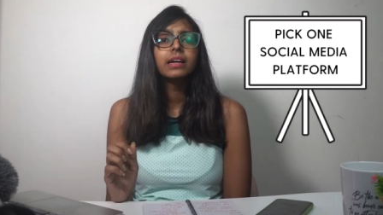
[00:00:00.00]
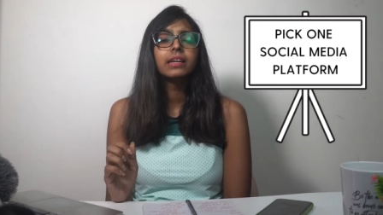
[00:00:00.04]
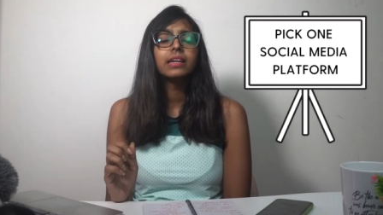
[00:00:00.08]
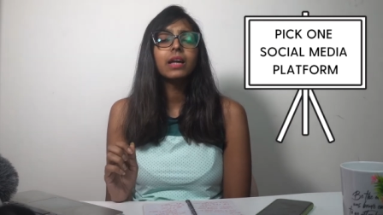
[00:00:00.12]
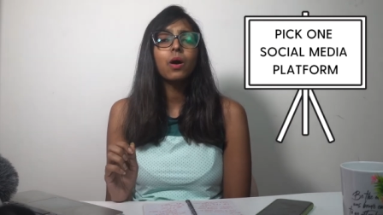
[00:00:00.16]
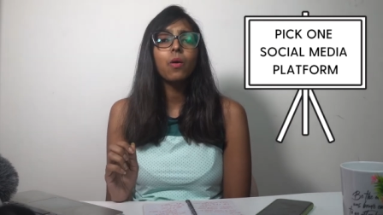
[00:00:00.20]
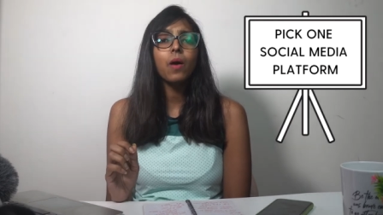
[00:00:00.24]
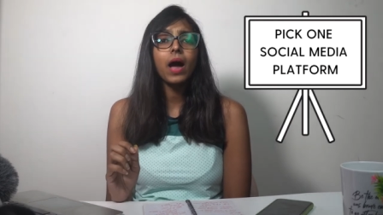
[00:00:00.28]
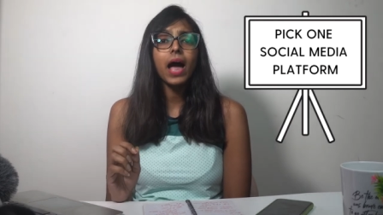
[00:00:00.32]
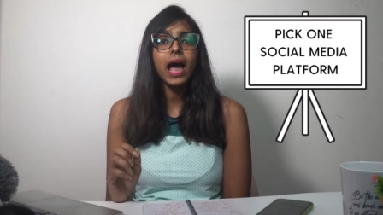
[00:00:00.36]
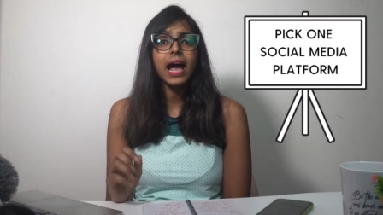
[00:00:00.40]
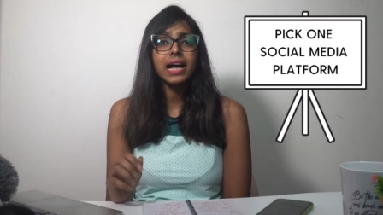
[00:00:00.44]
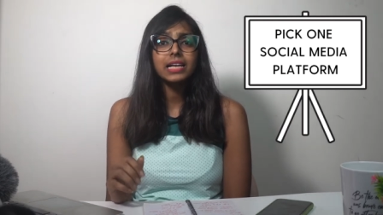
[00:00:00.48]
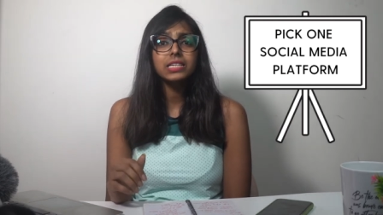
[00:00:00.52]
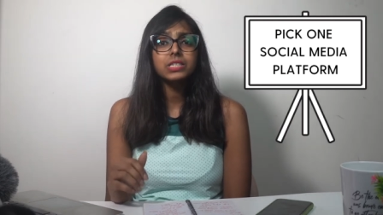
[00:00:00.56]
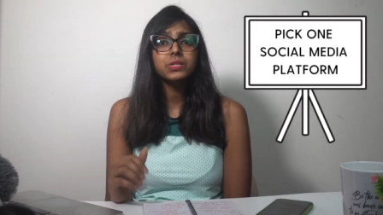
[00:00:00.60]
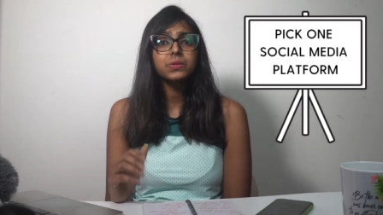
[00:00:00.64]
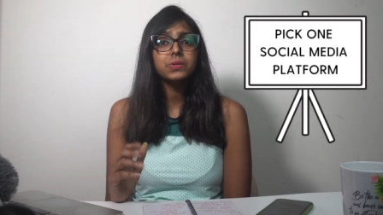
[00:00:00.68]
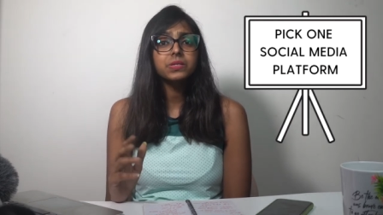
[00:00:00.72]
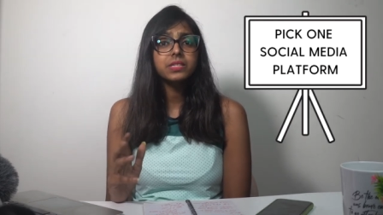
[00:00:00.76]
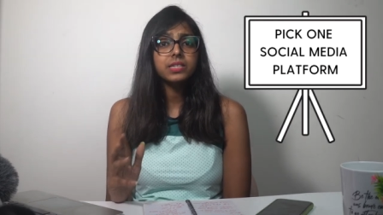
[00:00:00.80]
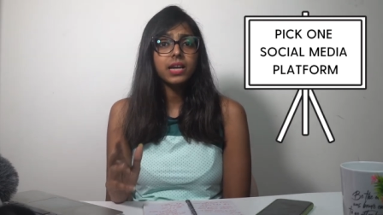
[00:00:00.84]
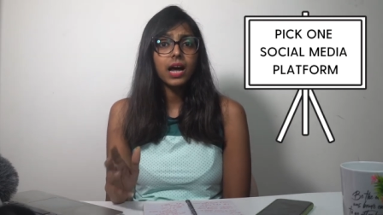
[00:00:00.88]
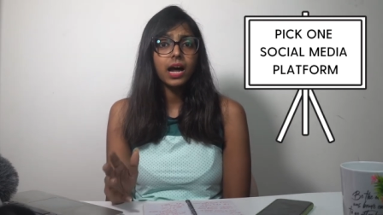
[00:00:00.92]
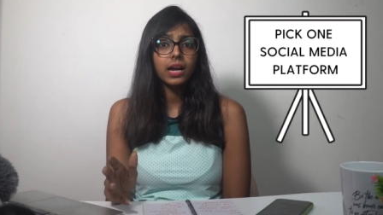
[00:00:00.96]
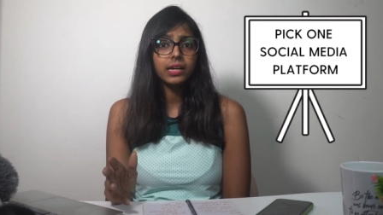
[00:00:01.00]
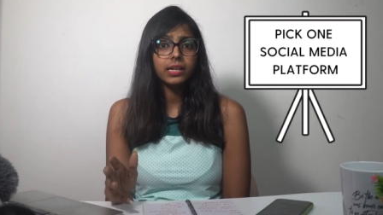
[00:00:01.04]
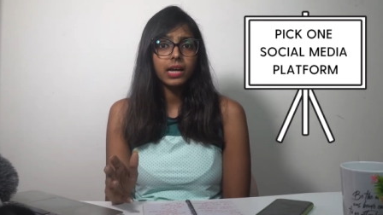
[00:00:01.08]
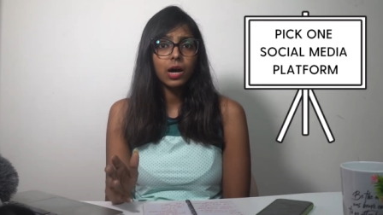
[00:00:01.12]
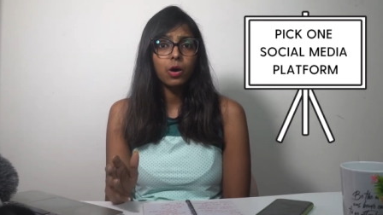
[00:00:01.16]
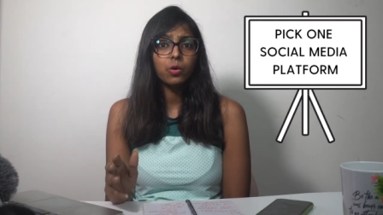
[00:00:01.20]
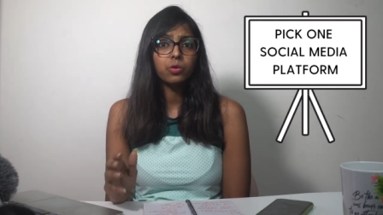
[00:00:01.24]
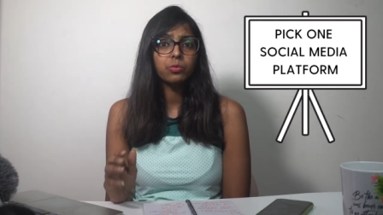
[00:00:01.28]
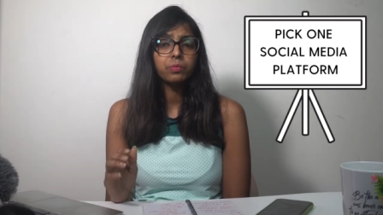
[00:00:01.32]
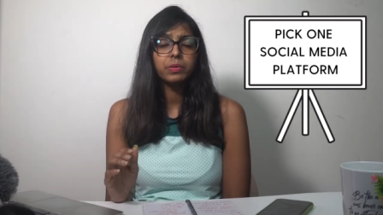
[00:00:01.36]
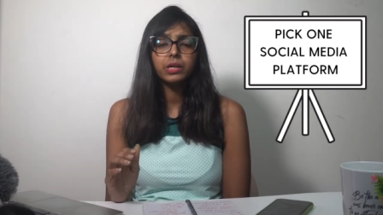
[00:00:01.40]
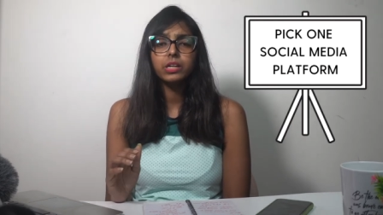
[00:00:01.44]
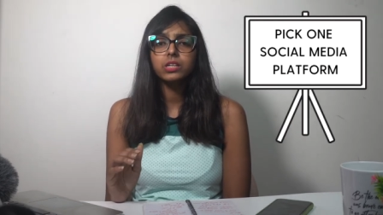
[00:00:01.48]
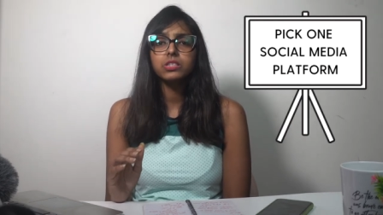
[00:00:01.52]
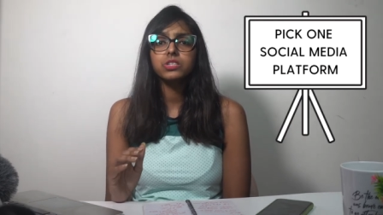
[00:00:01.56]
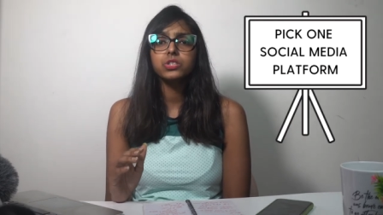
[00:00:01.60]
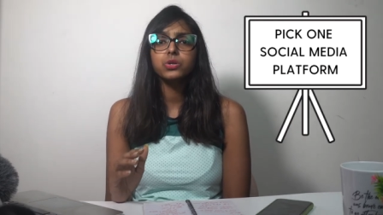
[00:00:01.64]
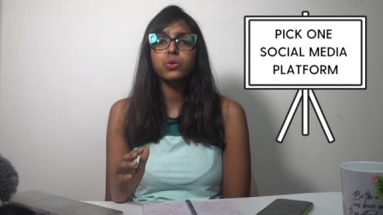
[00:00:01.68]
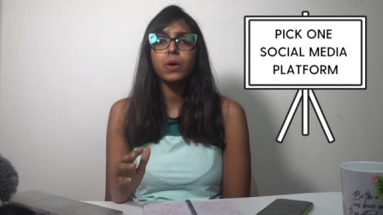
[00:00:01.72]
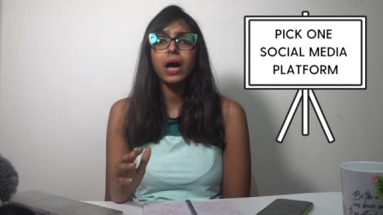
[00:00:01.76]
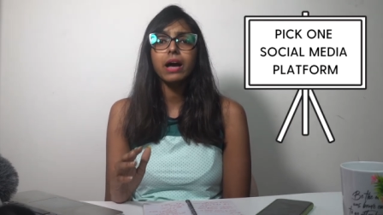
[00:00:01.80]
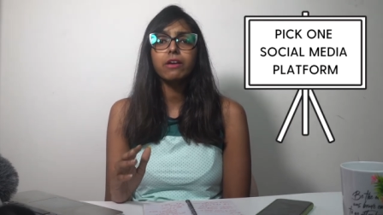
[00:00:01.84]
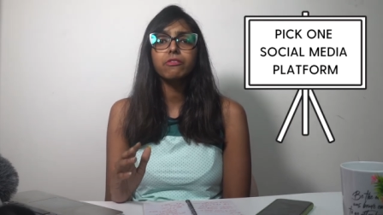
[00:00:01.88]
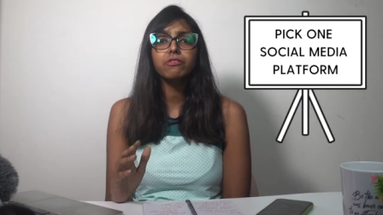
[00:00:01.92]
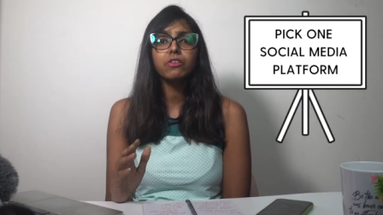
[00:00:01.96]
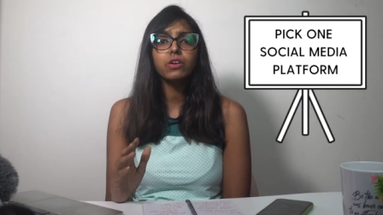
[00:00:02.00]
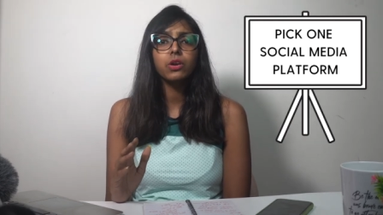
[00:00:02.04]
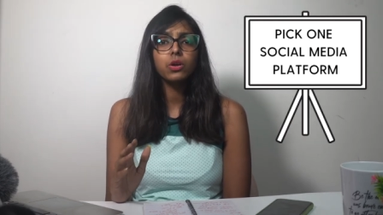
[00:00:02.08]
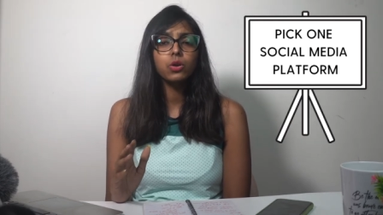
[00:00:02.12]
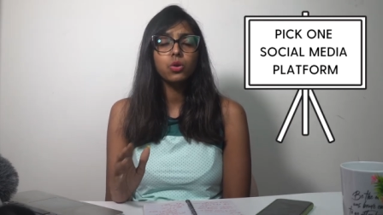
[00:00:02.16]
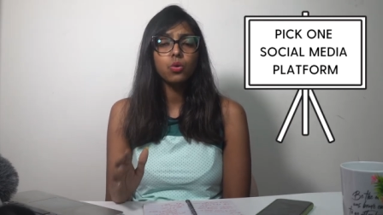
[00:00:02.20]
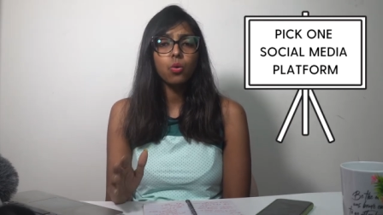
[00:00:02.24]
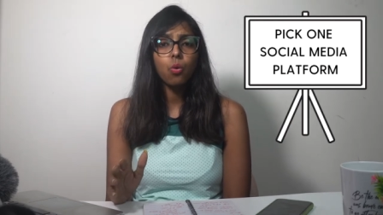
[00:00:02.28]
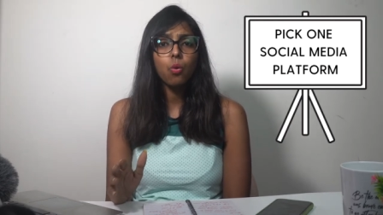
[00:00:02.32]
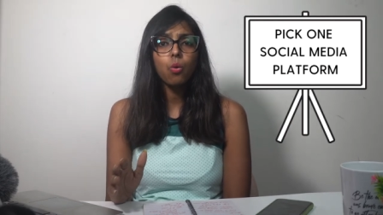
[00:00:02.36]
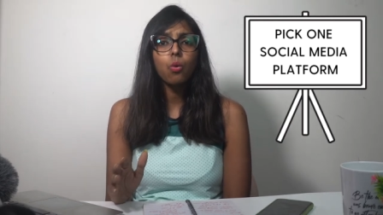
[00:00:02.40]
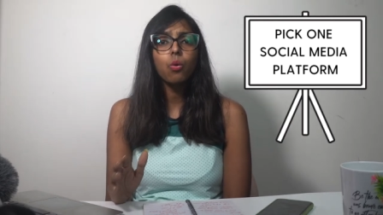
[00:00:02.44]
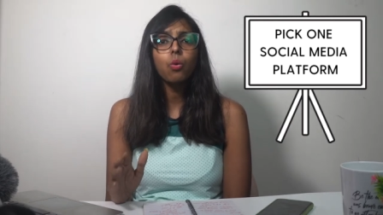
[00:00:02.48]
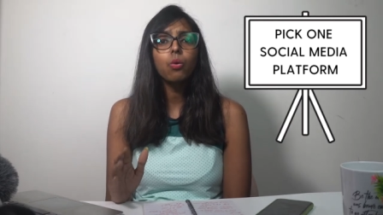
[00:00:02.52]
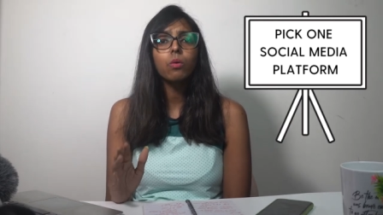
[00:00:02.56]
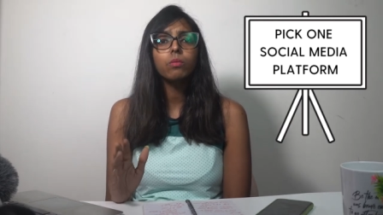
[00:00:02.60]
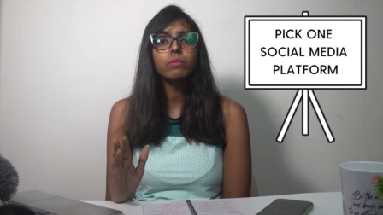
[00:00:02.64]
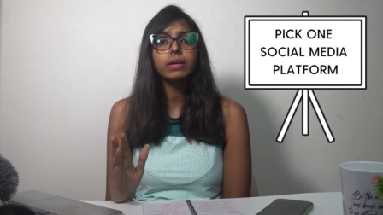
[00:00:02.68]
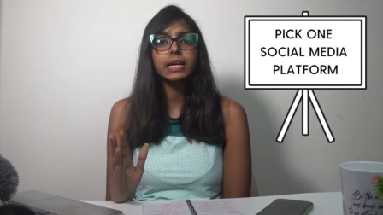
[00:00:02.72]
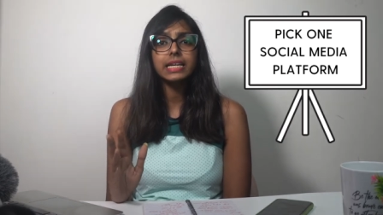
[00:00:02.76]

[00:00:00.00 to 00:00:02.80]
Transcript: Now, as you start out, because you have no